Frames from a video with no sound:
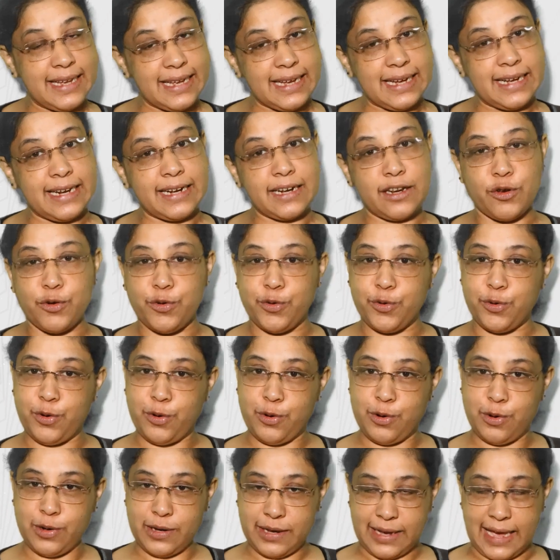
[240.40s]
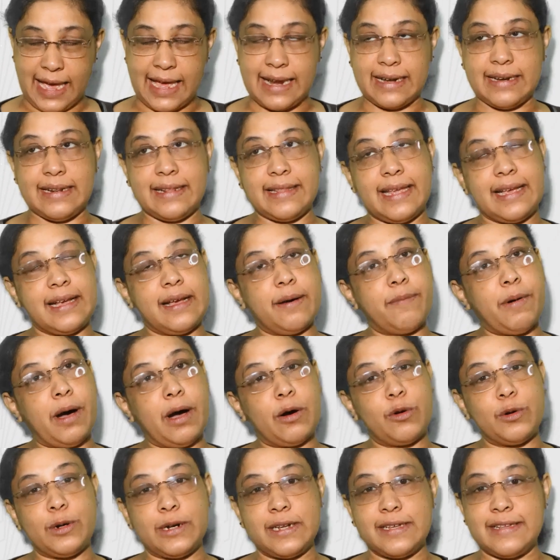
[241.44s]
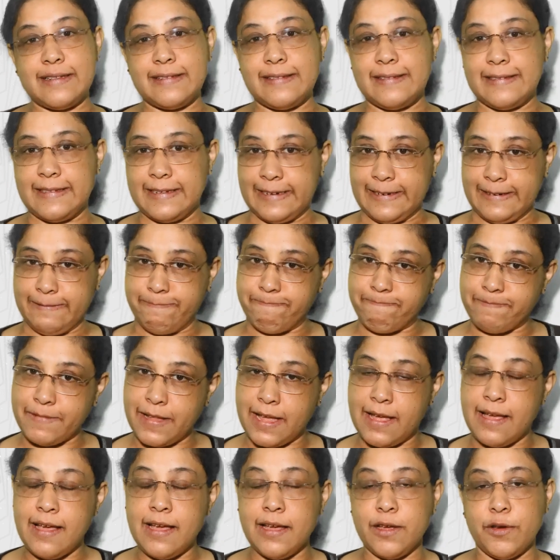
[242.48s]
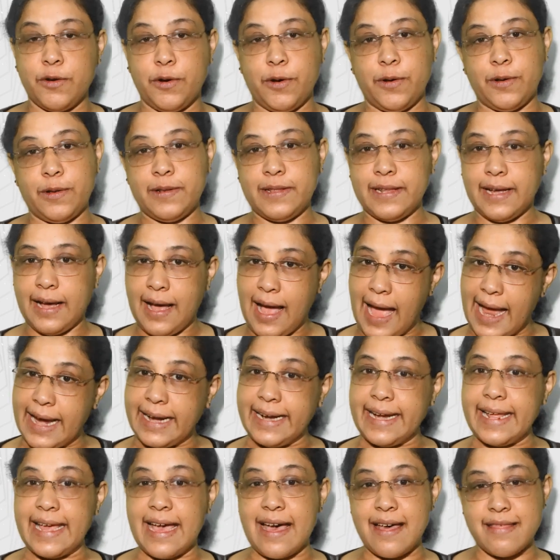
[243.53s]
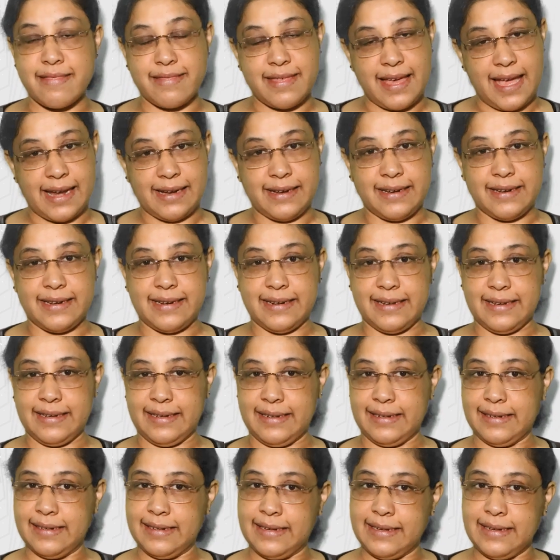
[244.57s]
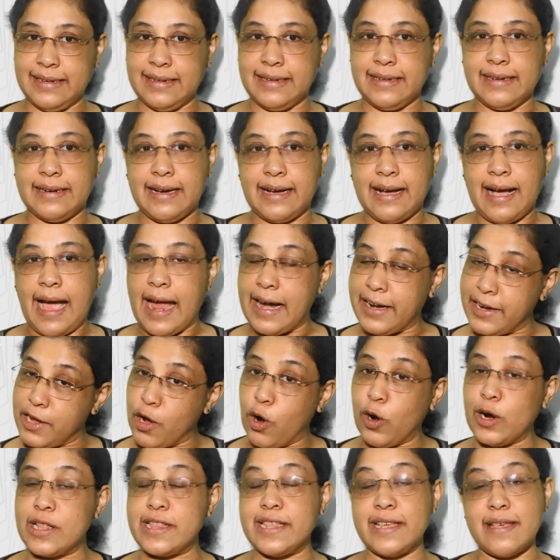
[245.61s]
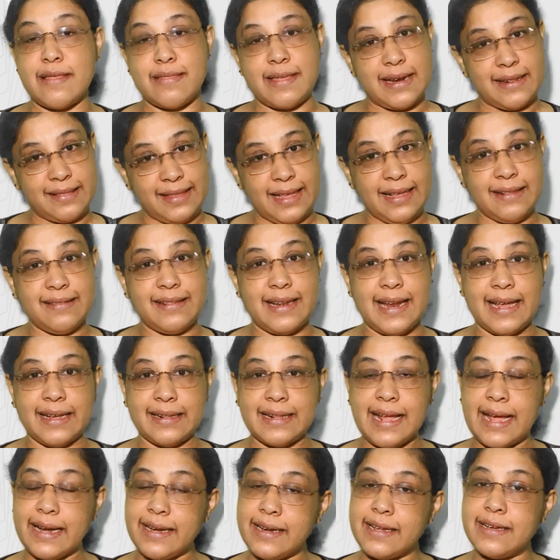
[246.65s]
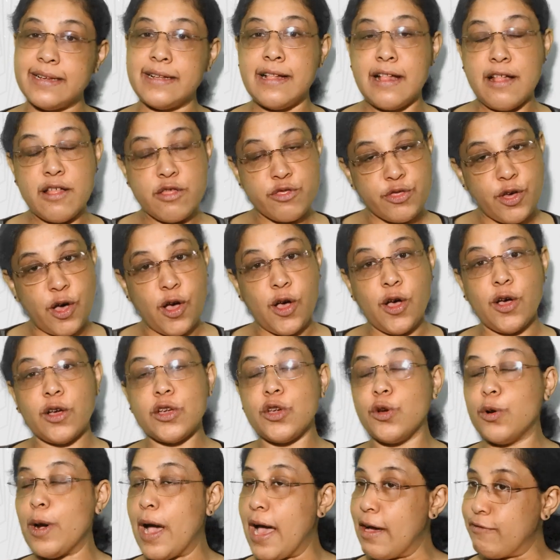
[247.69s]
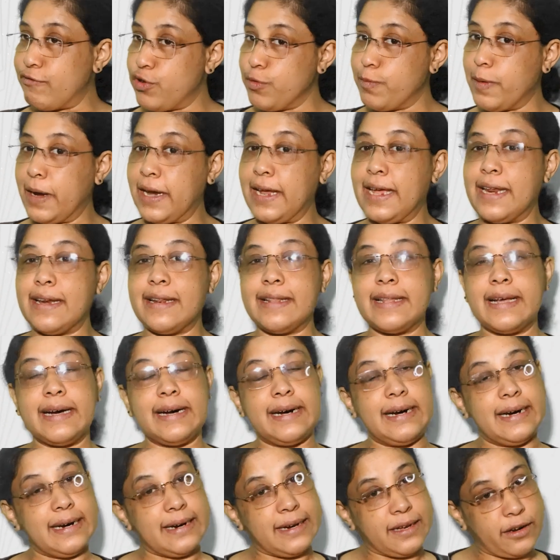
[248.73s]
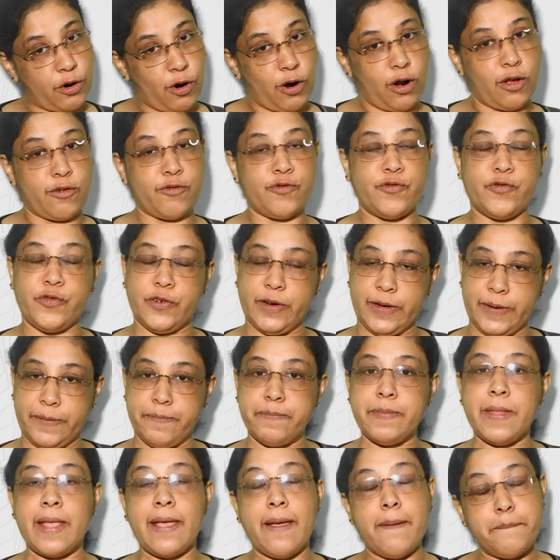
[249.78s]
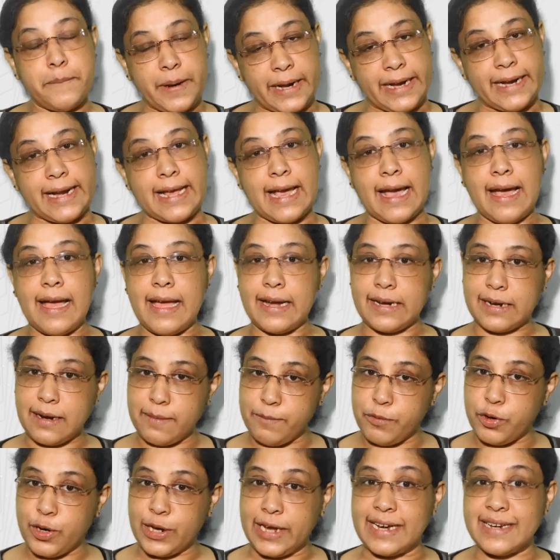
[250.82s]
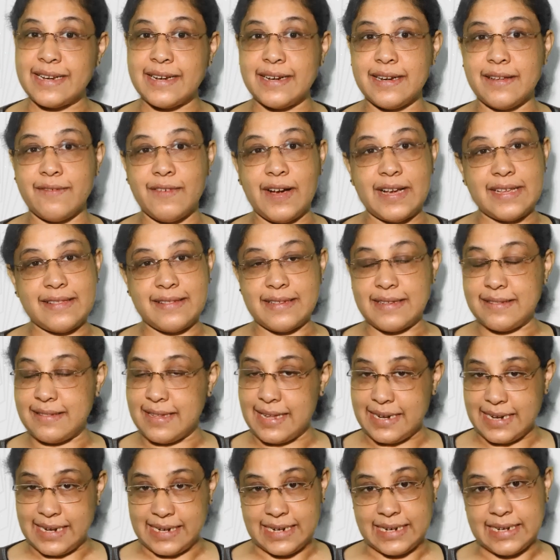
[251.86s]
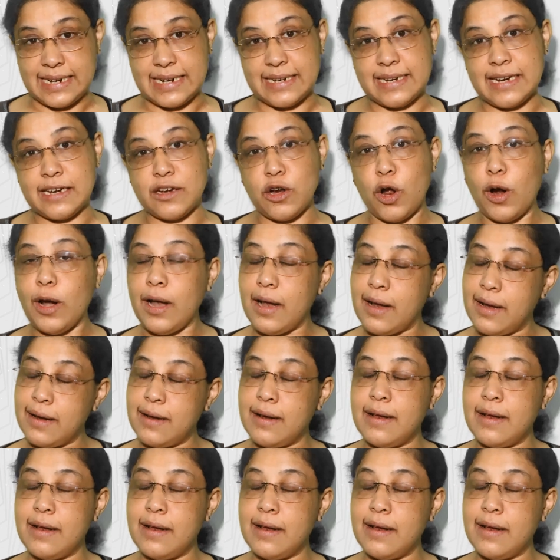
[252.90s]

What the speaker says: here you can think about is, the ideas and ideologies and things like that. So you have to bring in the role of media and communication devices and internet and all,